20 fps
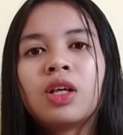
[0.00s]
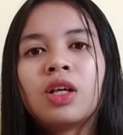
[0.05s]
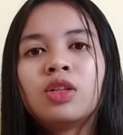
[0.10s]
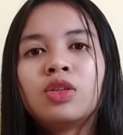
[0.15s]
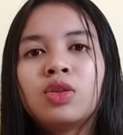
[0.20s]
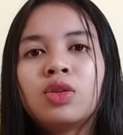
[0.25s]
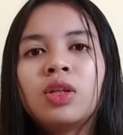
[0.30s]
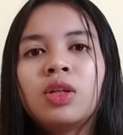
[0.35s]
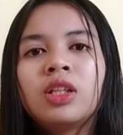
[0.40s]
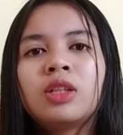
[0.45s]

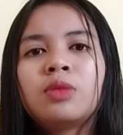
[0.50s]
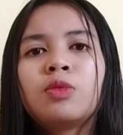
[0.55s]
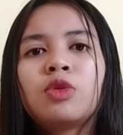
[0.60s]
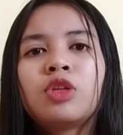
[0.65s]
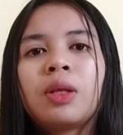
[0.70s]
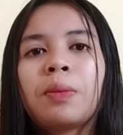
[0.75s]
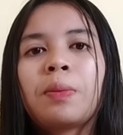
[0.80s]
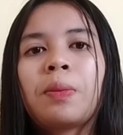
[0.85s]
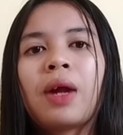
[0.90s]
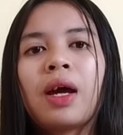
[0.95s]
2 is
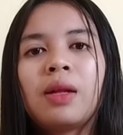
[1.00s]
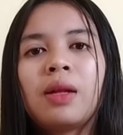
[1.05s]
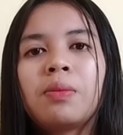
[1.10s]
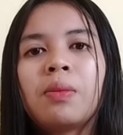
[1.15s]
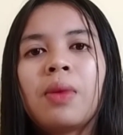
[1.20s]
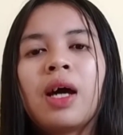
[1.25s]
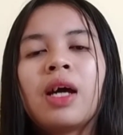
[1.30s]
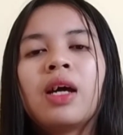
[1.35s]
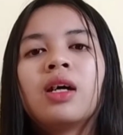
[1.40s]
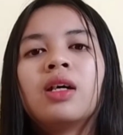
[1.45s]
multiplied
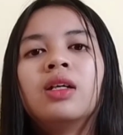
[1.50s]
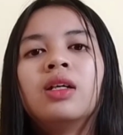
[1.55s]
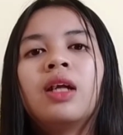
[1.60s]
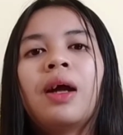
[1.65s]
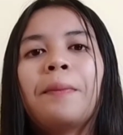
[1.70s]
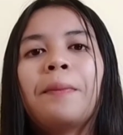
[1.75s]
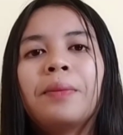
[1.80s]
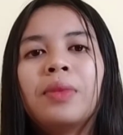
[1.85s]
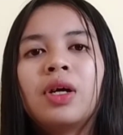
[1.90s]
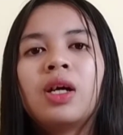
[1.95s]
by a
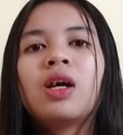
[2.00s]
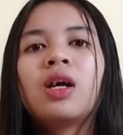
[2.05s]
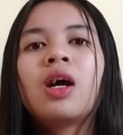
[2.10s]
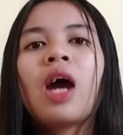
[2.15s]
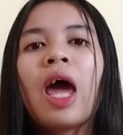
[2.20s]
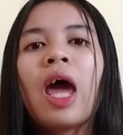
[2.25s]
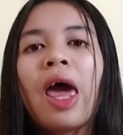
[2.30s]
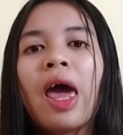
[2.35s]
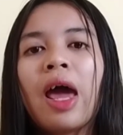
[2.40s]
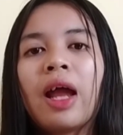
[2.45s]
number
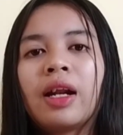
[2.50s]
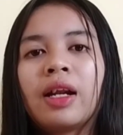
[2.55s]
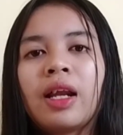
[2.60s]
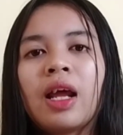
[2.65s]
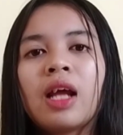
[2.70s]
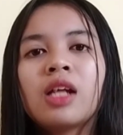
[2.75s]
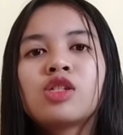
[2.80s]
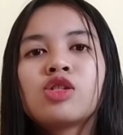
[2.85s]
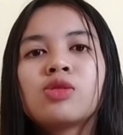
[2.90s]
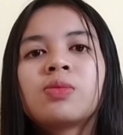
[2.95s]
and
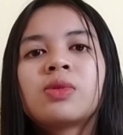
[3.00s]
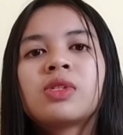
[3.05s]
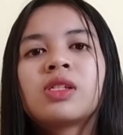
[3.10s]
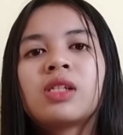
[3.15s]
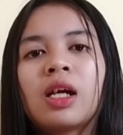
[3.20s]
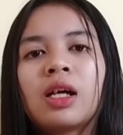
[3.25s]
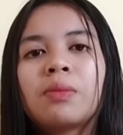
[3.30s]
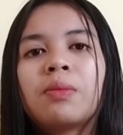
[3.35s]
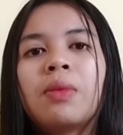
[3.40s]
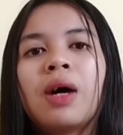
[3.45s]
then
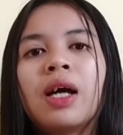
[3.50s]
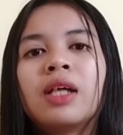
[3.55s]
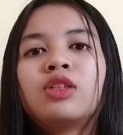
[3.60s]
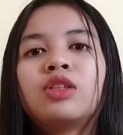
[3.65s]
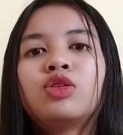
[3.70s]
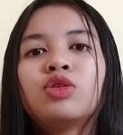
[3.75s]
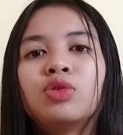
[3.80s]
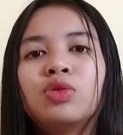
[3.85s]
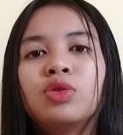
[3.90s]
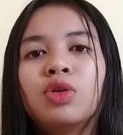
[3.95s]
subtract by
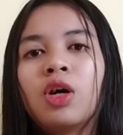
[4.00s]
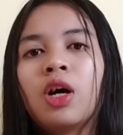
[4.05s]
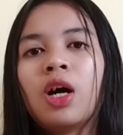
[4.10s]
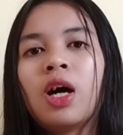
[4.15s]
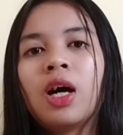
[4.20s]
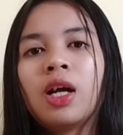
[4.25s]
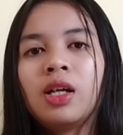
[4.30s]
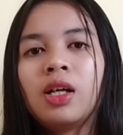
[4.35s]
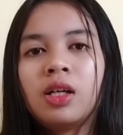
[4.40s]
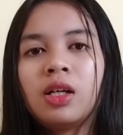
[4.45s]
2.
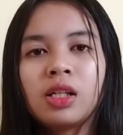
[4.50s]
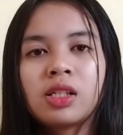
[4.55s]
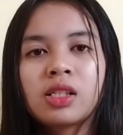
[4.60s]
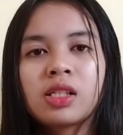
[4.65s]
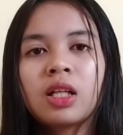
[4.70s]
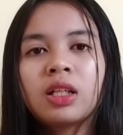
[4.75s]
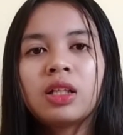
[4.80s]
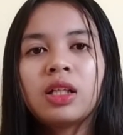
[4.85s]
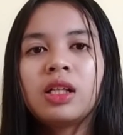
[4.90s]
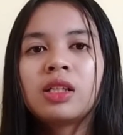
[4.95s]
The
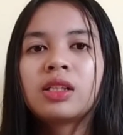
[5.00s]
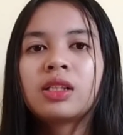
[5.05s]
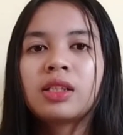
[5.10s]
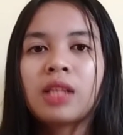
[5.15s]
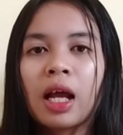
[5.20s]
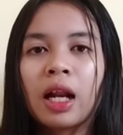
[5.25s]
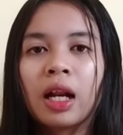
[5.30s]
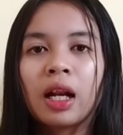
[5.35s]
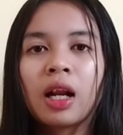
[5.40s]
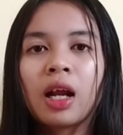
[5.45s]
result is
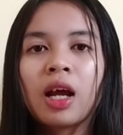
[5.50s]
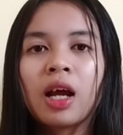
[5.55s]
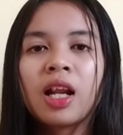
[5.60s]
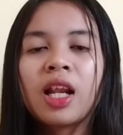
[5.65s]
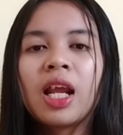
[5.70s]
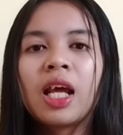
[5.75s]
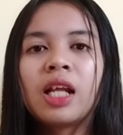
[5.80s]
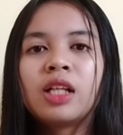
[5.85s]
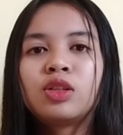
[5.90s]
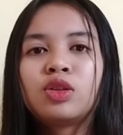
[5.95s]
10.
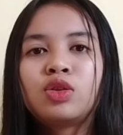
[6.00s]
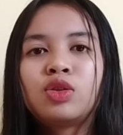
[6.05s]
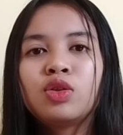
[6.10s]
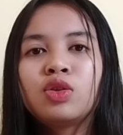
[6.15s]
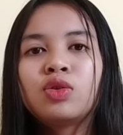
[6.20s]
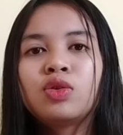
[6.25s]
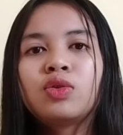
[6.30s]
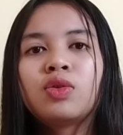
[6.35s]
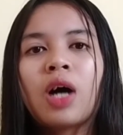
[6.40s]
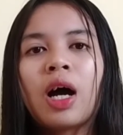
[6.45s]
Then
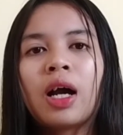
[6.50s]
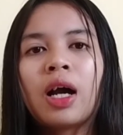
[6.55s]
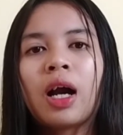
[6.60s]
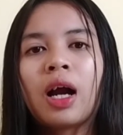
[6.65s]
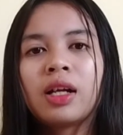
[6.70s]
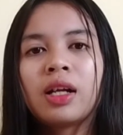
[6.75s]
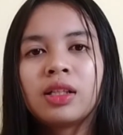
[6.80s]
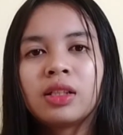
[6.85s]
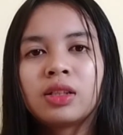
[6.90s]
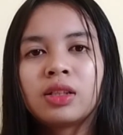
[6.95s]
2 are
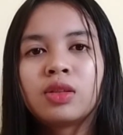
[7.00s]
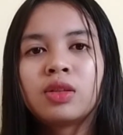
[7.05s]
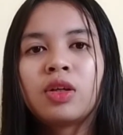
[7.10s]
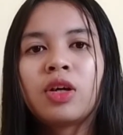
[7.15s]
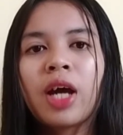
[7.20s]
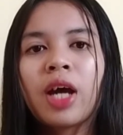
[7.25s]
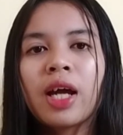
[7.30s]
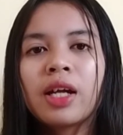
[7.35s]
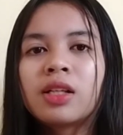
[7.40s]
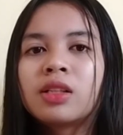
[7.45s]
added
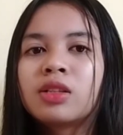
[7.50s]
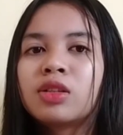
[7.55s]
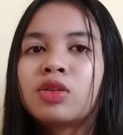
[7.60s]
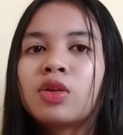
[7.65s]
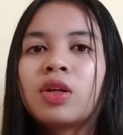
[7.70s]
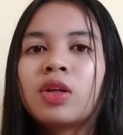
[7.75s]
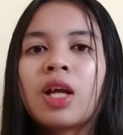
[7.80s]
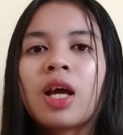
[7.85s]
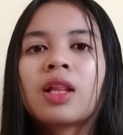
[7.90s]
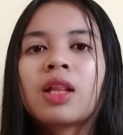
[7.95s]
together so
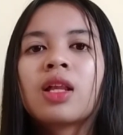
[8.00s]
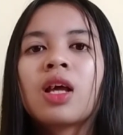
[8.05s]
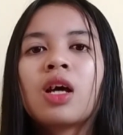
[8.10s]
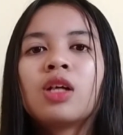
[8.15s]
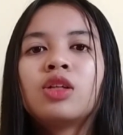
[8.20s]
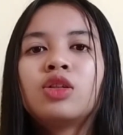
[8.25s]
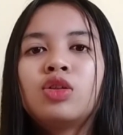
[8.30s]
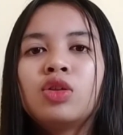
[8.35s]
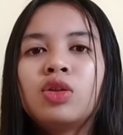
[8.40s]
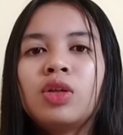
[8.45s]

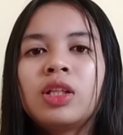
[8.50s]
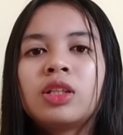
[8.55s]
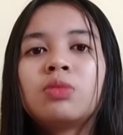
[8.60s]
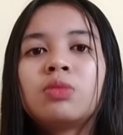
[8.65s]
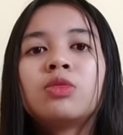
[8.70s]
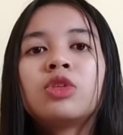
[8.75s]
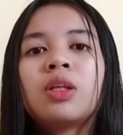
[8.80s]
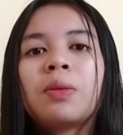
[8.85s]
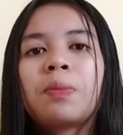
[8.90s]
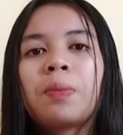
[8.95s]
that 2 is
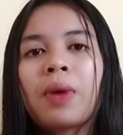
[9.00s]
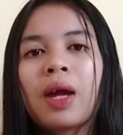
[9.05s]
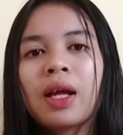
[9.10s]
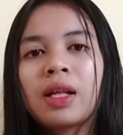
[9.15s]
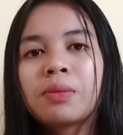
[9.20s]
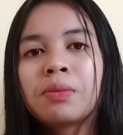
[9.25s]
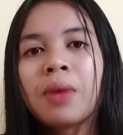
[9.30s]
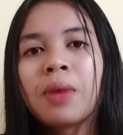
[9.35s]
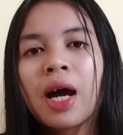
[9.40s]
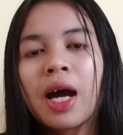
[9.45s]

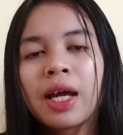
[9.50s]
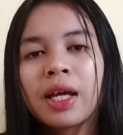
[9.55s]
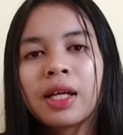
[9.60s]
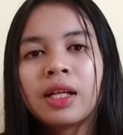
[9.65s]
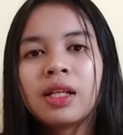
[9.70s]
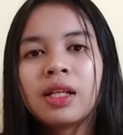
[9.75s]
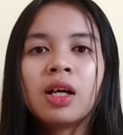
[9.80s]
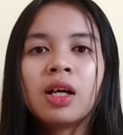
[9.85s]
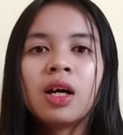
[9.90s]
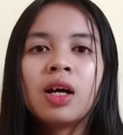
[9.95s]
multiplied by
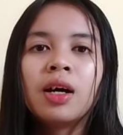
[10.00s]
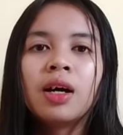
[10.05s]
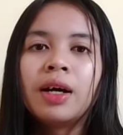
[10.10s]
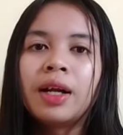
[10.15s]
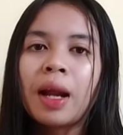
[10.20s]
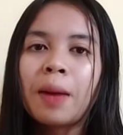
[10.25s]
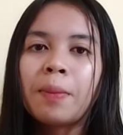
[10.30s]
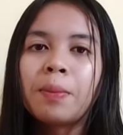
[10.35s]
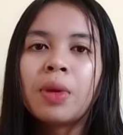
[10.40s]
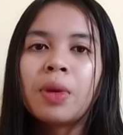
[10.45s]
a
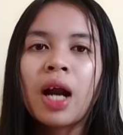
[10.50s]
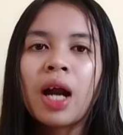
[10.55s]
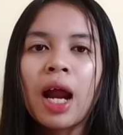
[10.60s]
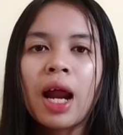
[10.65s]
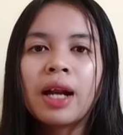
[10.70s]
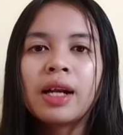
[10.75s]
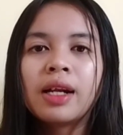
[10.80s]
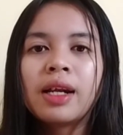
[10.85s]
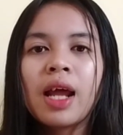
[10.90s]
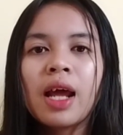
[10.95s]
number
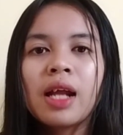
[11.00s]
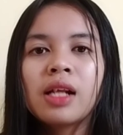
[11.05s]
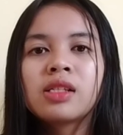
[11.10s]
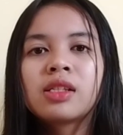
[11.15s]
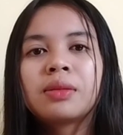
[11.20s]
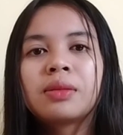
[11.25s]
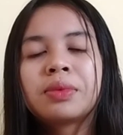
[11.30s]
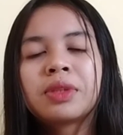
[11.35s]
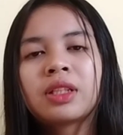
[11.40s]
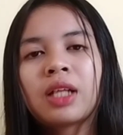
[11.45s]
and then
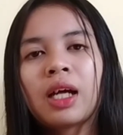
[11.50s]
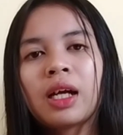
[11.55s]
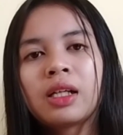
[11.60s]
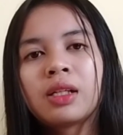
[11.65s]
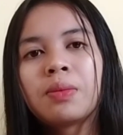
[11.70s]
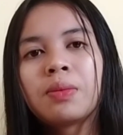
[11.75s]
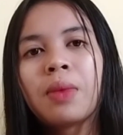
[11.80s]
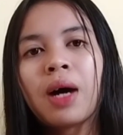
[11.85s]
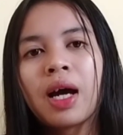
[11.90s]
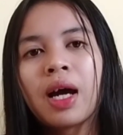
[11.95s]

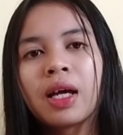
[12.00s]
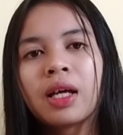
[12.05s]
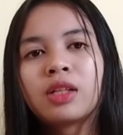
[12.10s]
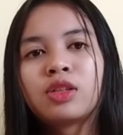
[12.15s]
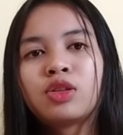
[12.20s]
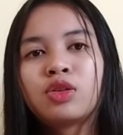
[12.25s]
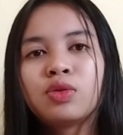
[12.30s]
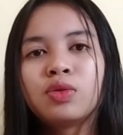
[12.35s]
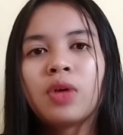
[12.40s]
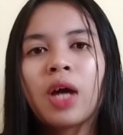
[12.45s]
subtract by
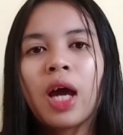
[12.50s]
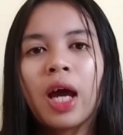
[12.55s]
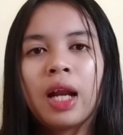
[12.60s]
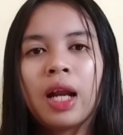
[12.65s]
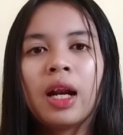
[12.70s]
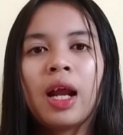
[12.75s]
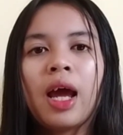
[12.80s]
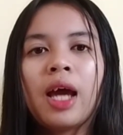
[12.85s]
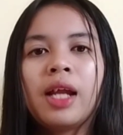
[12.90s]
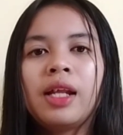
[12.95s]
2
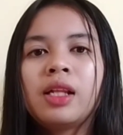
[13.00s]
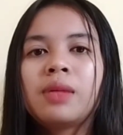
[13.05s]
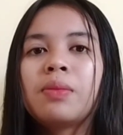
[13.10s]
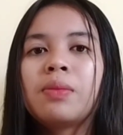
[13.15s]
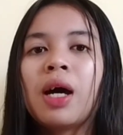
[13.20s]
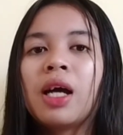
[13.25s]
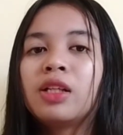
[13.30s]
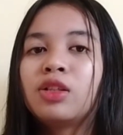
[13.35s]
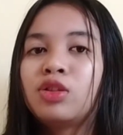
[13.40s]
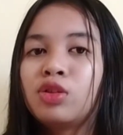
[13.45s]
and added
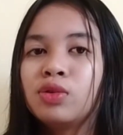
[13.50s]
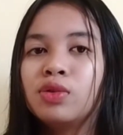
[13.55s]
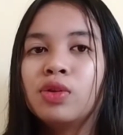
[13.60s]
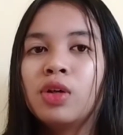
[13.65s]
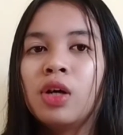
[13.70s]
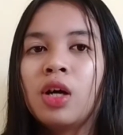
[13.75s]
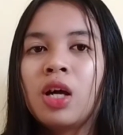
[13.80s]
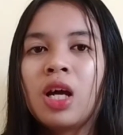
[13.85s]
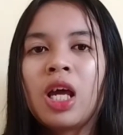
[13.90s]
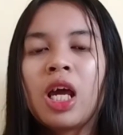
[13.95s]
by 2
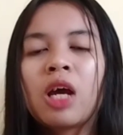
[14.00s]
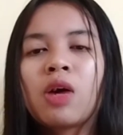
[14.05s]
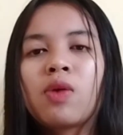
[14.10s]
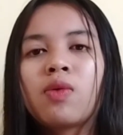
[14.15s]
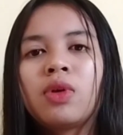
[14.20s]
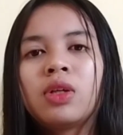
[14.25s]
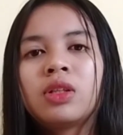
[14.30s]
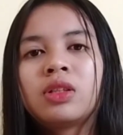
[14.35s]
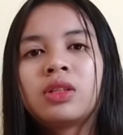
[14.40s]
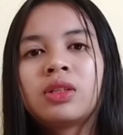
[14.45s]

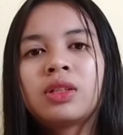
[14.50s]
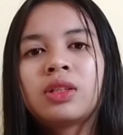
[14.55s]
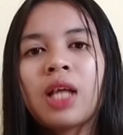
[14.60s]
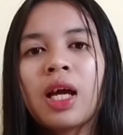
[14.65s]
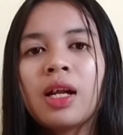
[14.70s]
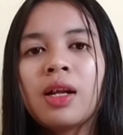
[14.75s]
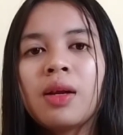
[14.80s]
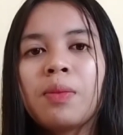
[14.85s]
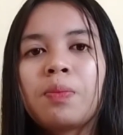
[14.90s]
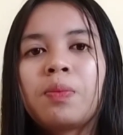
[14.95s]
equals
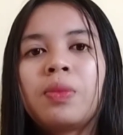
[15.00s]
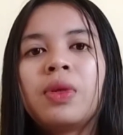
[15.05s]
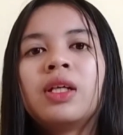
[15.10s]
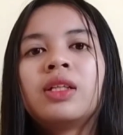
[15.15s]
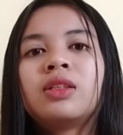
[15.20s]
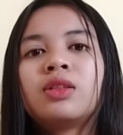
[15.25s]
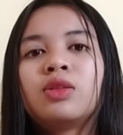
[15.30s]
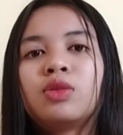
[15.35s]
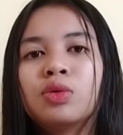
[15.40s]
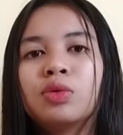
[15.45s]
10 plus
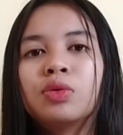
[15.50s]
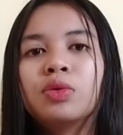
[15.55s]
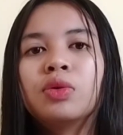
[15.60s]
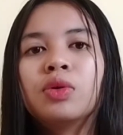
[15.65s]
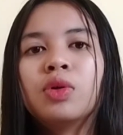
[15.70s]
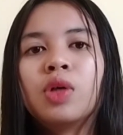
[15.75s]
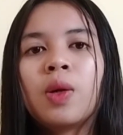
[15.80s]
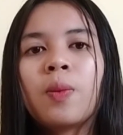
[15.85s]
2.